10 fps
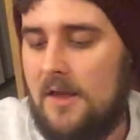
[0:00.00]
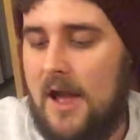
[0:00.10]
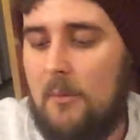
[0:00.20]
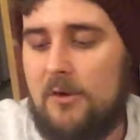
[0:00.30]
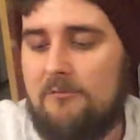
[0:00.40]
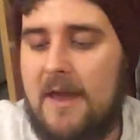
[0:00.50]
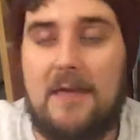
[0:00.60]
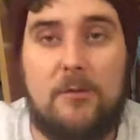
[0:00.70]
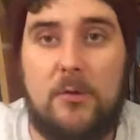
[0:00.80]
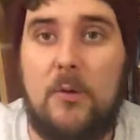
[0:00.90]
I wouldn't rate
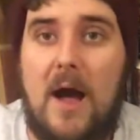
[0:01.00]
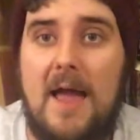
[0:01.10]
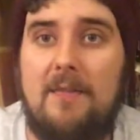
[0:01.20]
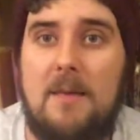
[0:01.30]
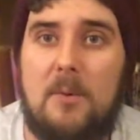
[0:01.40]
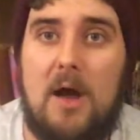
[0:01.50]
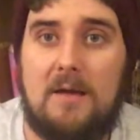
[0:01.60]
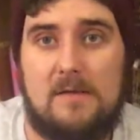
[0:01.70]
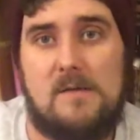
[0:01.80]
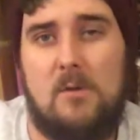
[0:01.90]
it too highly, but I
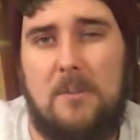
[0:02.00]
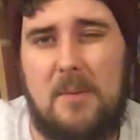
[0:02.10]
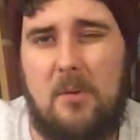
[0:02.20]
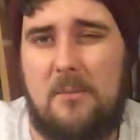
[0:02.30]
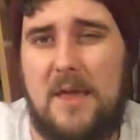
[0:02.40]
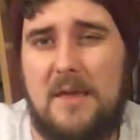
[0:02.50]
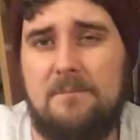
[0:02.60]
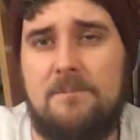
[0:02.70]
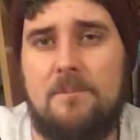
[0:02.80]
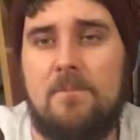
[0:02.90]
can see what people
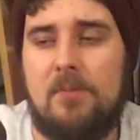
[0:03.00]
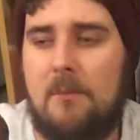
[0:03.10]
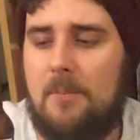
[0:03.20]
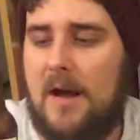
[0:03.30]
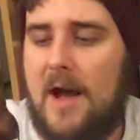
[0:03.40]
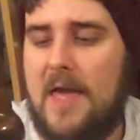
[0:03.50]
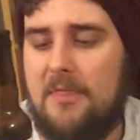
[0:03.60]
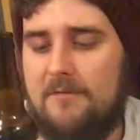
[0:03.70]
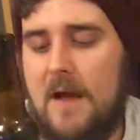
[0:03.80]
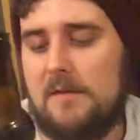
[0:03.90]
mean by
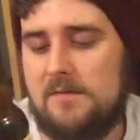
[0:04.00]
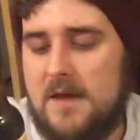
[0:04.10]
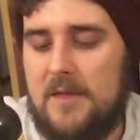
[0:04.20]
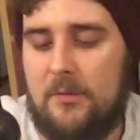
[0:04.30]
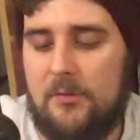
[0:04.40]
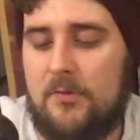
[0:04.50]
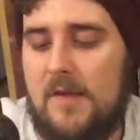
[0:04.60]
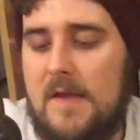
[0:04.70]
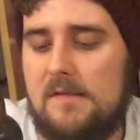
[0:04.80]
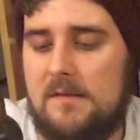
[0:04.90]
the fact that it doesn't
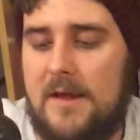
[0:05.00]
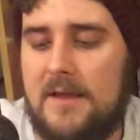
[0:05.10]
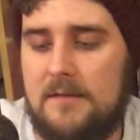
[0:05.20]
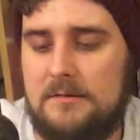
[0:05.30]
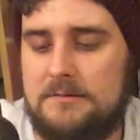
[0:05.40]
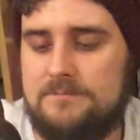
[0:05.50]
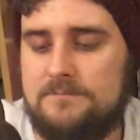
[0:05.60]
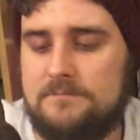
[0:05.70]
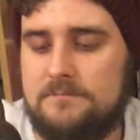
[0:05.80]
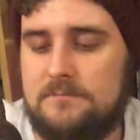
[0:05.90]
taste like,
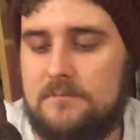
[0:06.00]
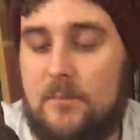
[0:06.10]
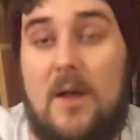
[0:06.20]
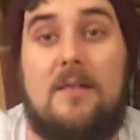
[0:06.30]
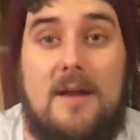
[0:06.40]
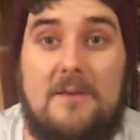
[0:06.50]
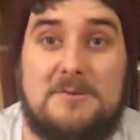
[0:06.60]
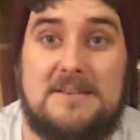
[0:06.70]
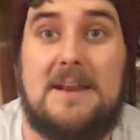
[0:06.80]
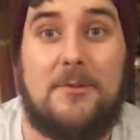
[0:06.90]
well, I've
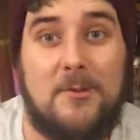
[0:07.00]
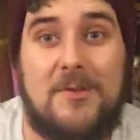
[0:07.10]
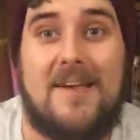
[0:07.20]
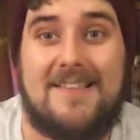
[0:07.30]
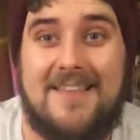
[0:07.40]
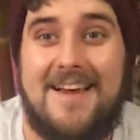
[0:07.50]
just said it does taste